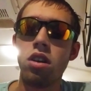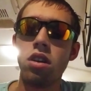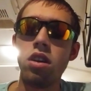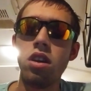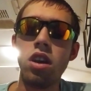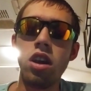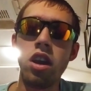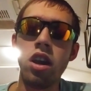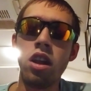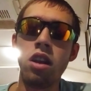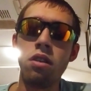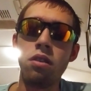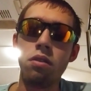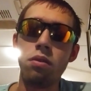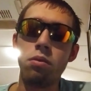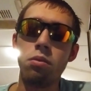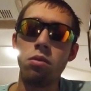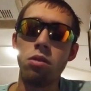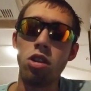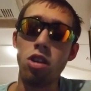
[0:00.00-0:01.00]
And
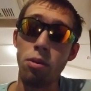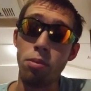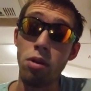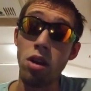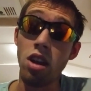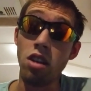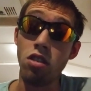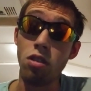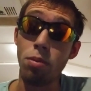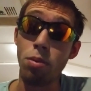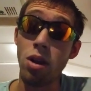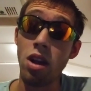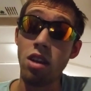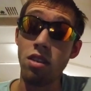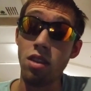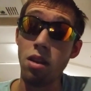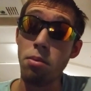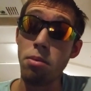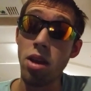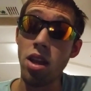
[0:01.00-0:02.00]
surprise, surprise,
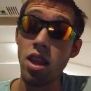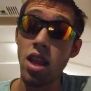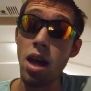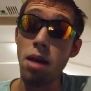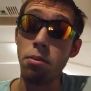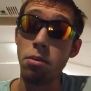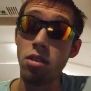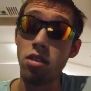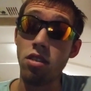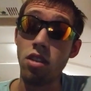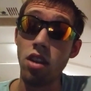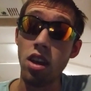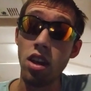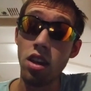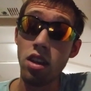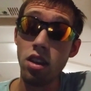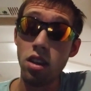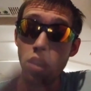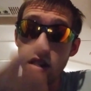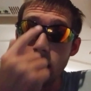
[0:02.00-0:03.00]
they made that mistake.
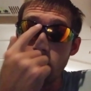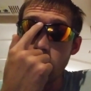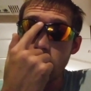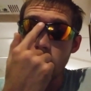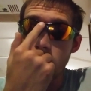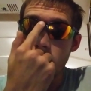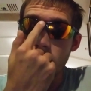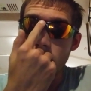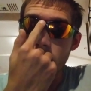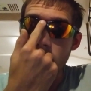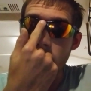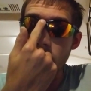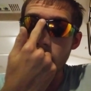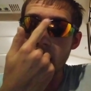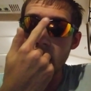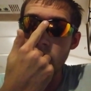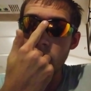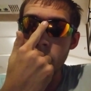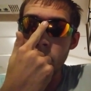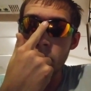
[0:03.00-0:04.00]

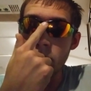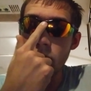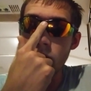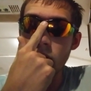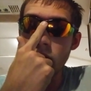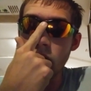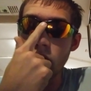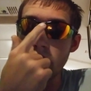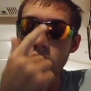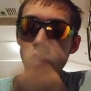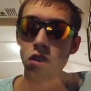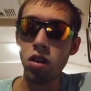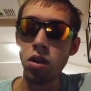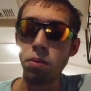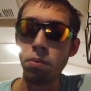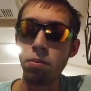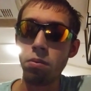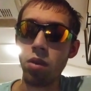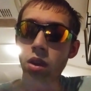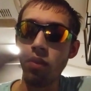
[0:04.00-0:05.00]
Um, also, the
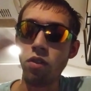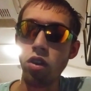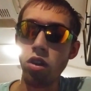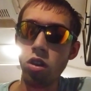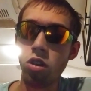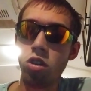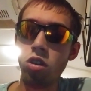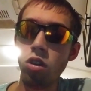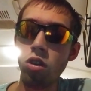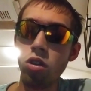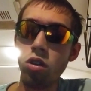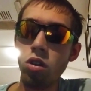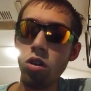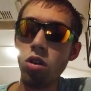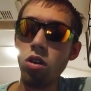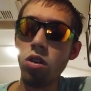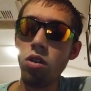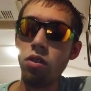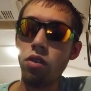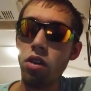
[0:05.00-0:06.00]
if you
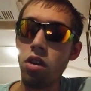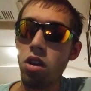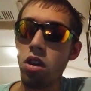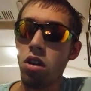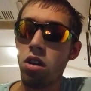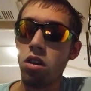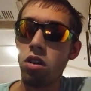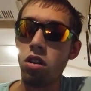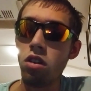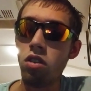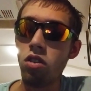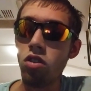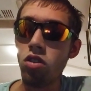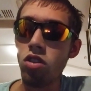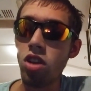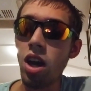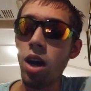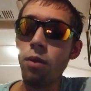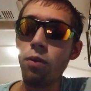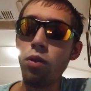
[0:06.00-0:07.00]
Google
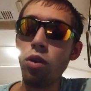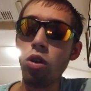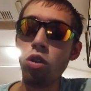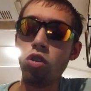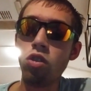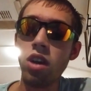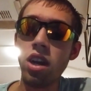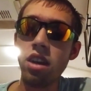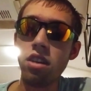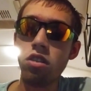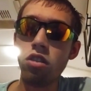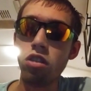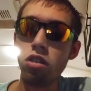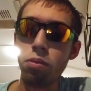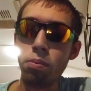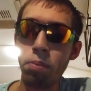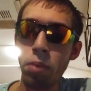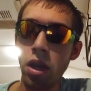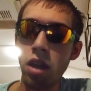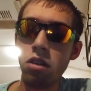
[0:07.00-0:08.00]
Top Fuel Dragster's
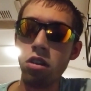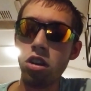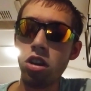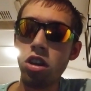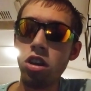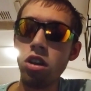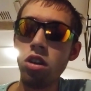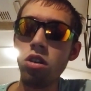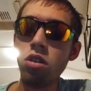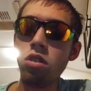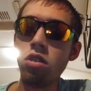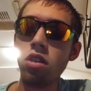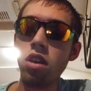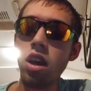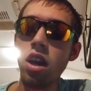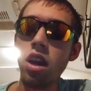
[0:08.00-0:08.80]
Parachute